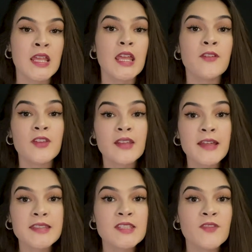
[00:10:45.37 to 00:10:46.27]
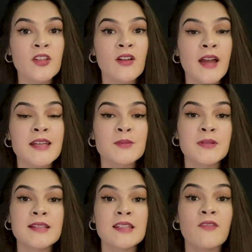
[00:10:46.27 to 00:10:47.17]
If you like this video, guys,
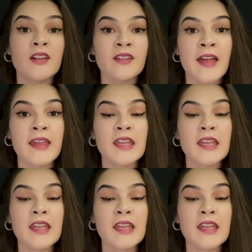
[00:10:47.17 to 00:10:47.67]
please give it a like.